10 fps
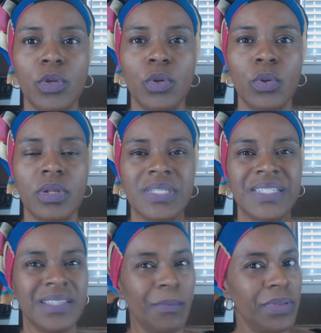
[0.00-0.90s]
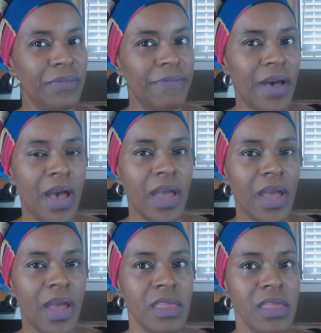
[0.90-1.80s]
you
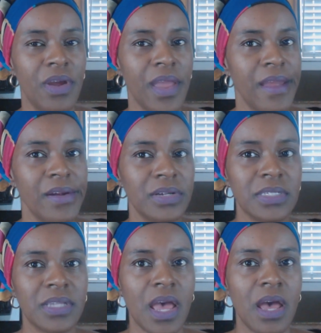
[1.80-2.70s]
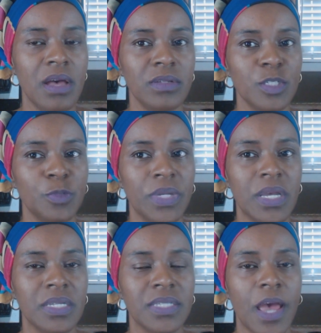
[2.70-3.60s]
simplifying your hairstyles,
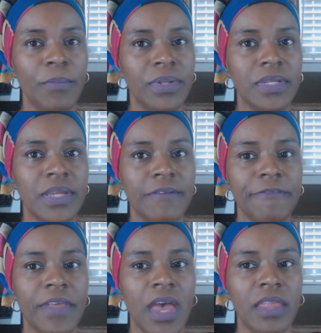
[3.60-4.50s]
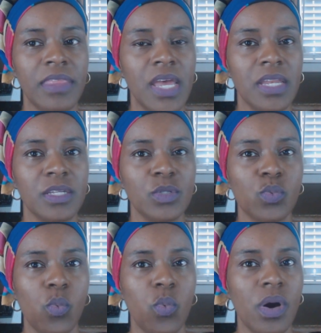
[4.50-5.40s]
because I believe that that
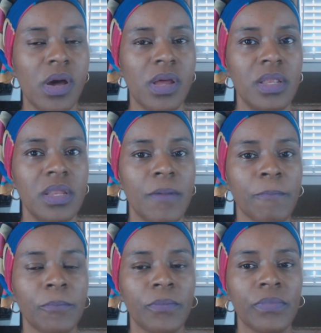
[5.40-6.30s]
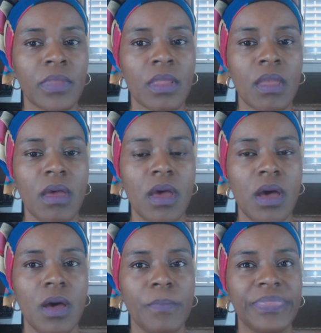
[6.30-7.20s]
is one
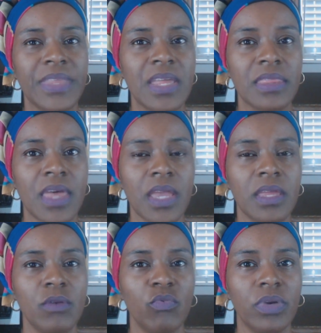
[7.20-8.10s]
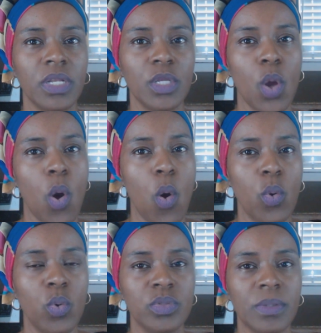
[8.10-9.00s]
thing that can really
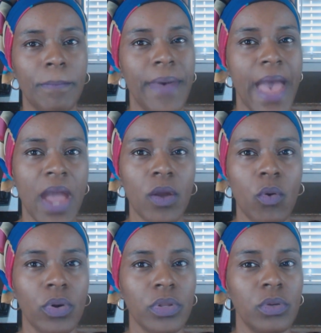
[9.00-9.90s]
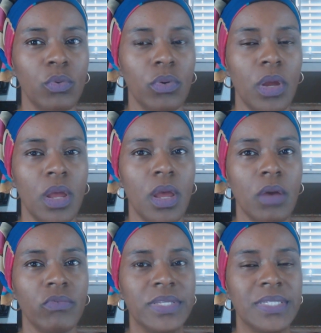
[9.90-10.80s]
hold back on you
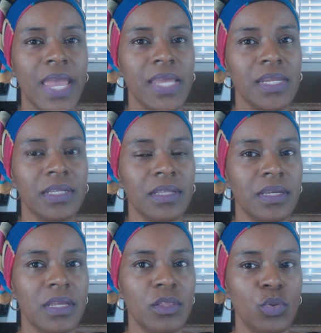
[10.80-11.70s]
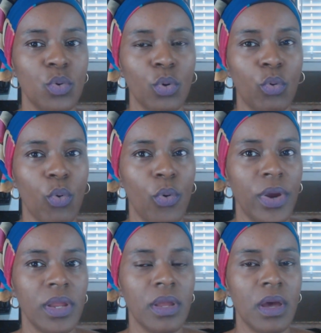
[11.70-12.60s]
retaining length or
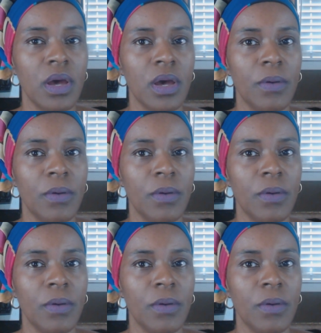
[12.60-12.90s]
growing